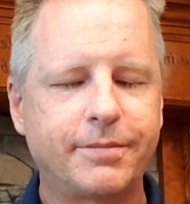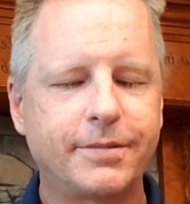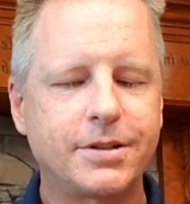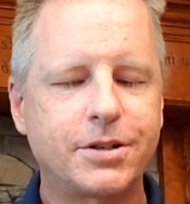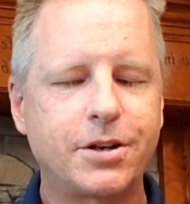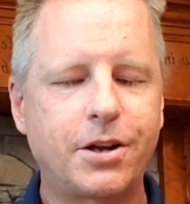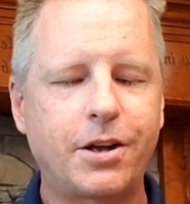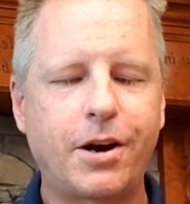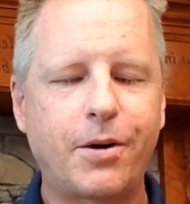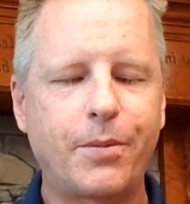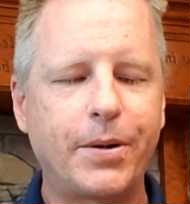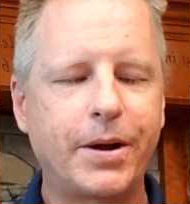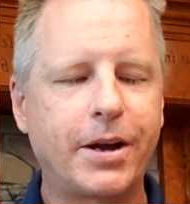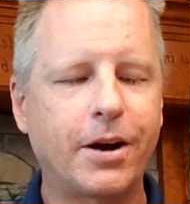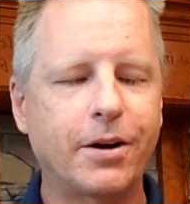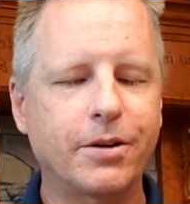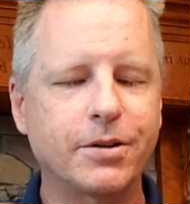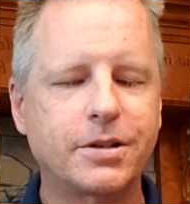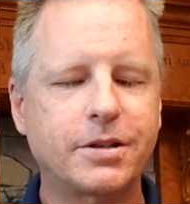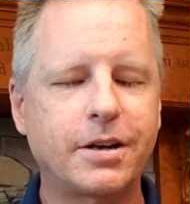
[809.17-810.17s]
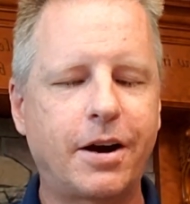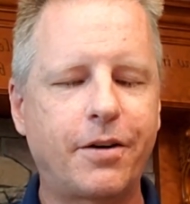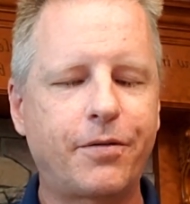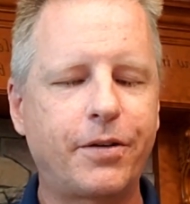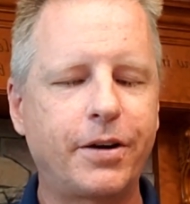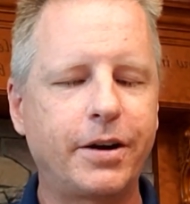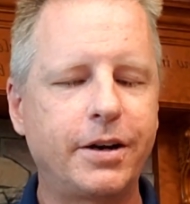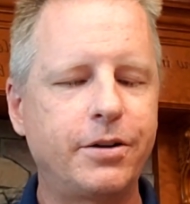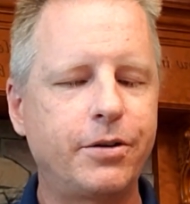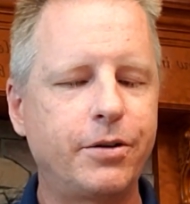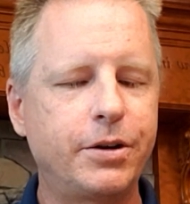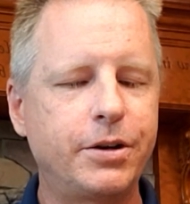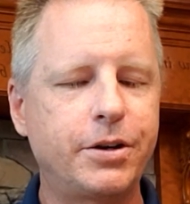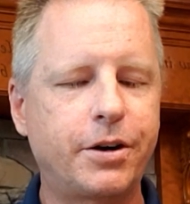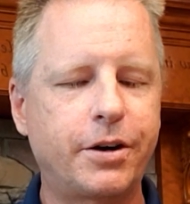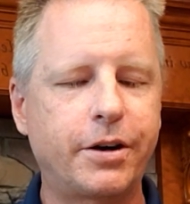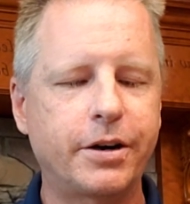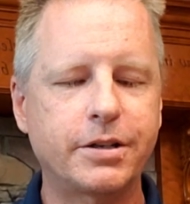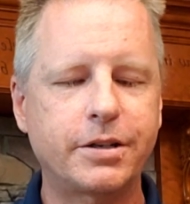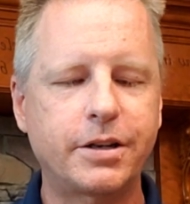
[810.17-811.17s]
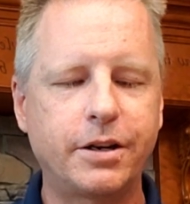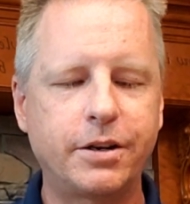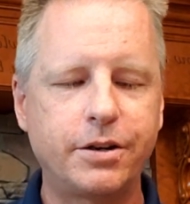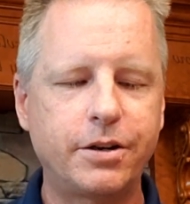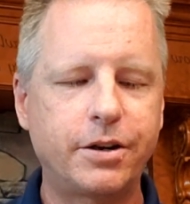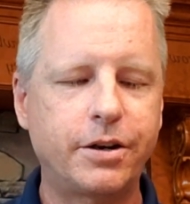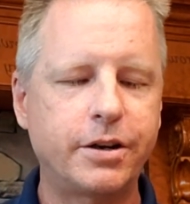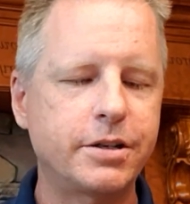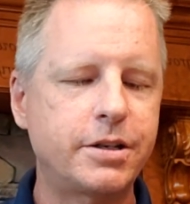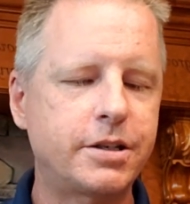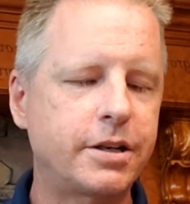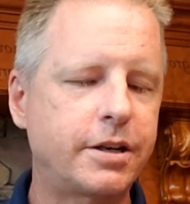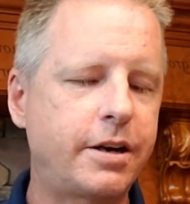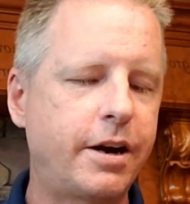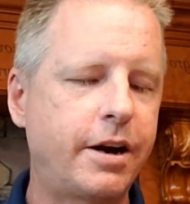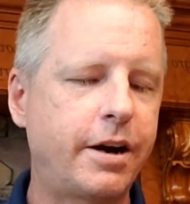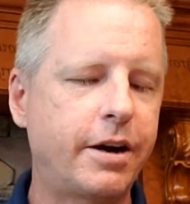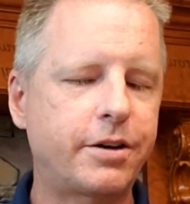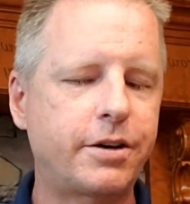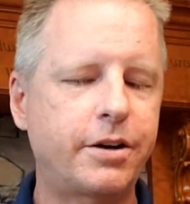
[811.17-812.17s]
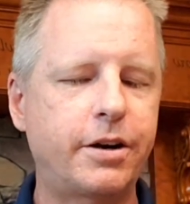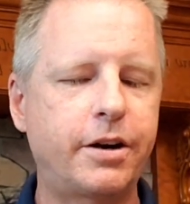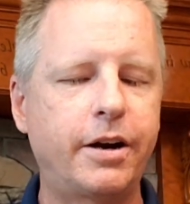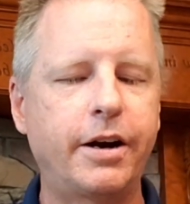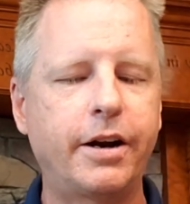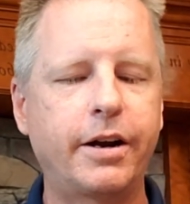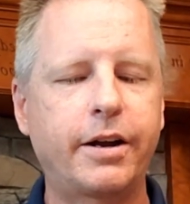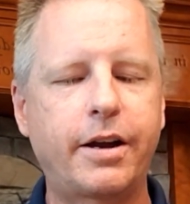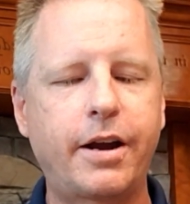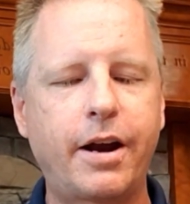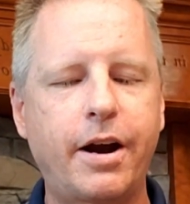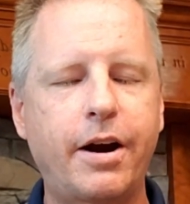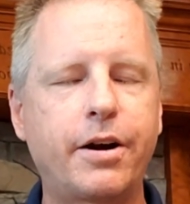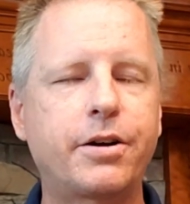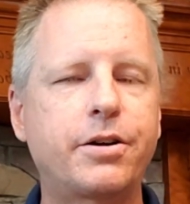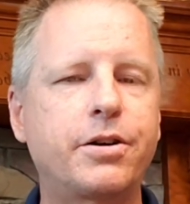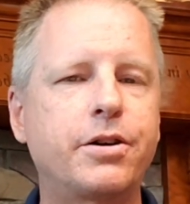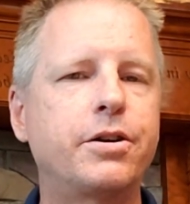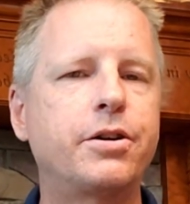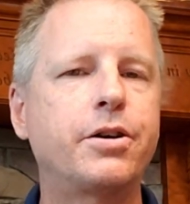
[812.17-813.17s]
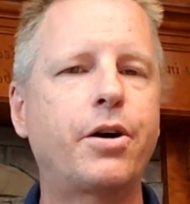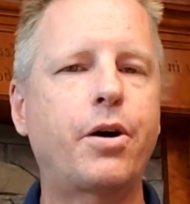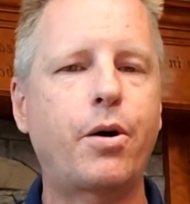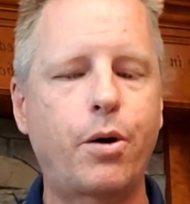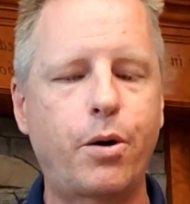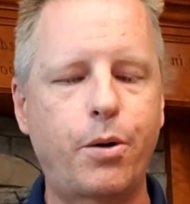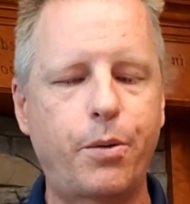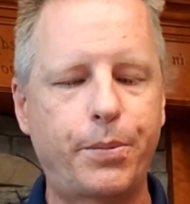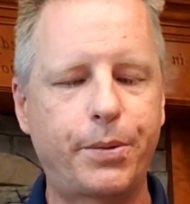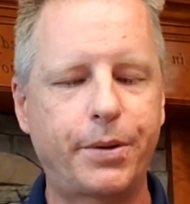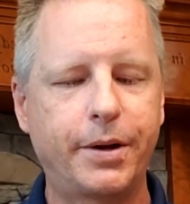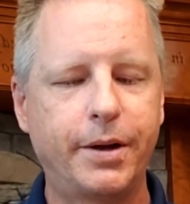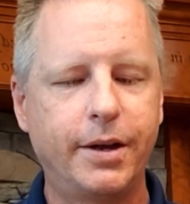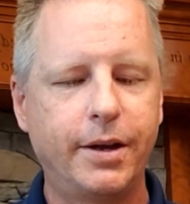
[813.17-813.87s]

So there we go, suffering to endurance, endurance to character, and character to hope.